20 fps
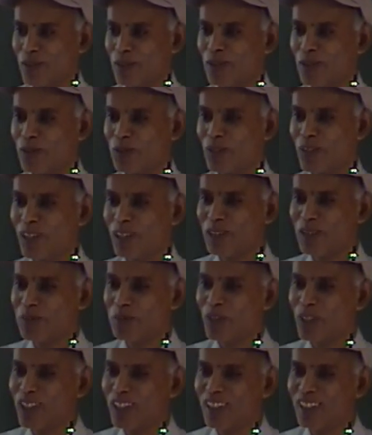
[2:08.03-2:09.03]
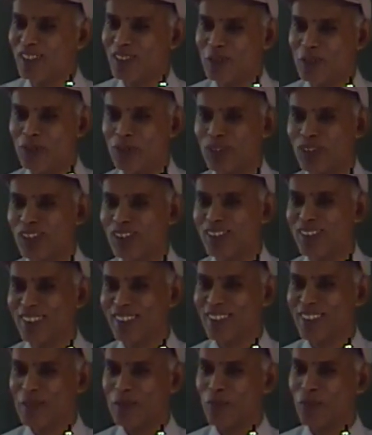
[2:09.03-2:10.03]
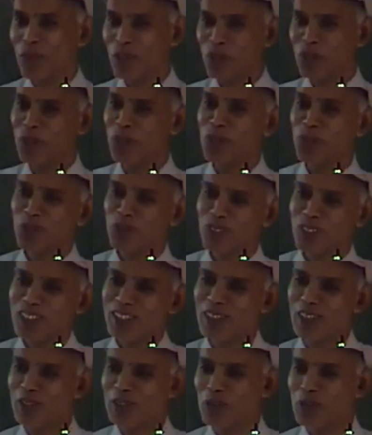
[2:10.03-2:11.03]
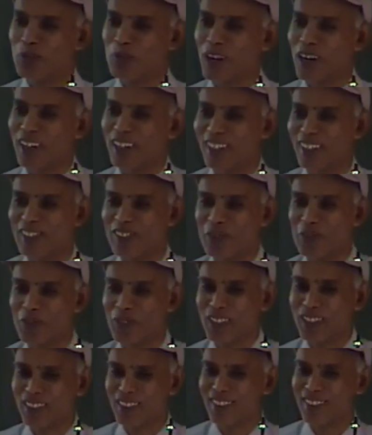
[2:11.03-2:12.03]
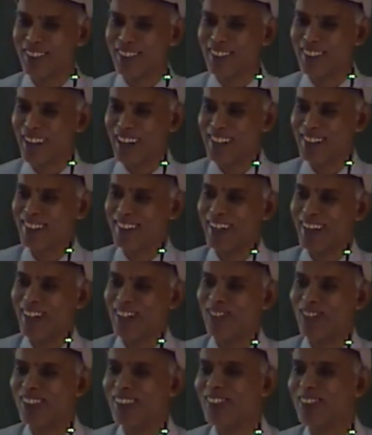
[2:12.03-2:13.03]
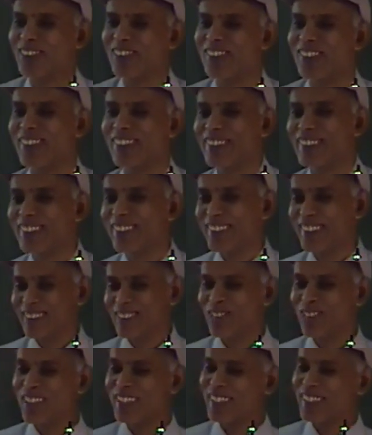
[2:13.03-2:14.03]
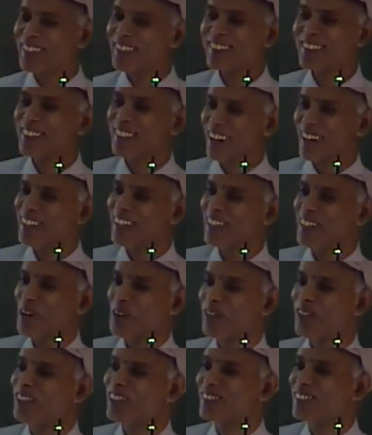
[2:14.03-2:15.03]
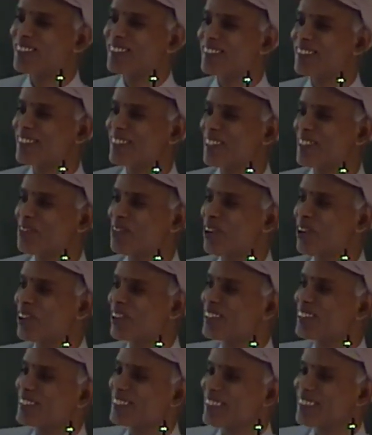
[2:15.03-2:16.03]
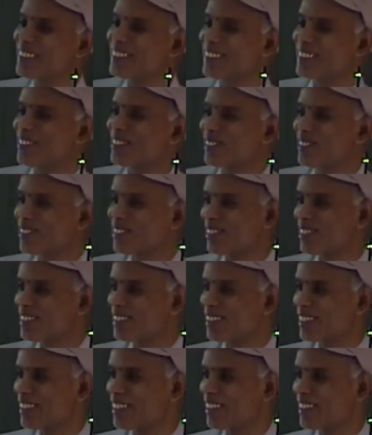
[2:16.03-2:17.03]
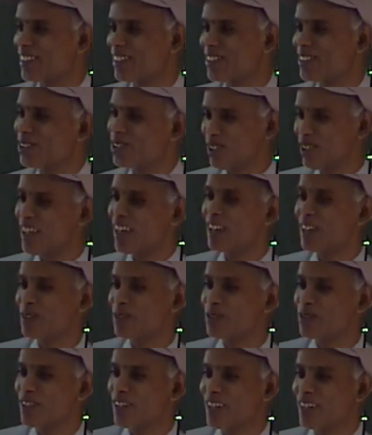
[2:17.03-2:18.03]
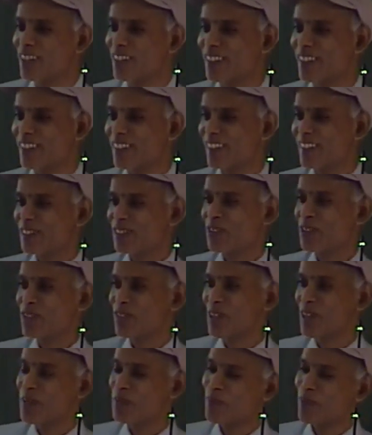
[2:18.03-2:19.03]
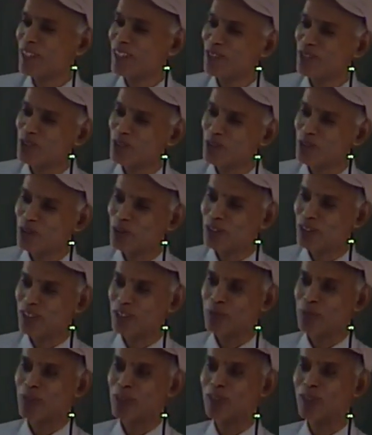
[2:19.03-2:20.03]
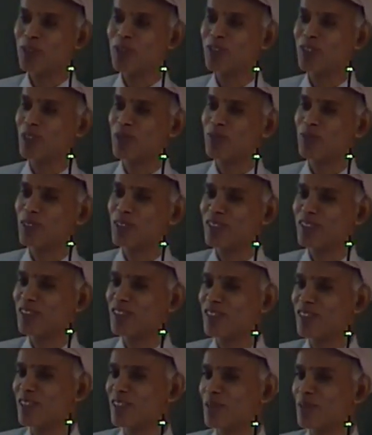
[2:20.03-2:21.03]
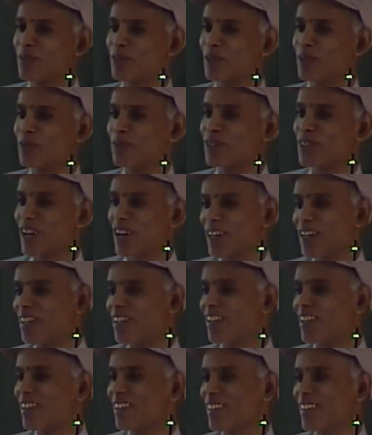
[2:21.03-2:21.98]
No, that is because of Belungundu and Chandru Patla. So because he does that way, so but it is not. I mean, it's the straightforward extension basically. No? So you can use that. So same way, no, you express your shape functions in terms of xi,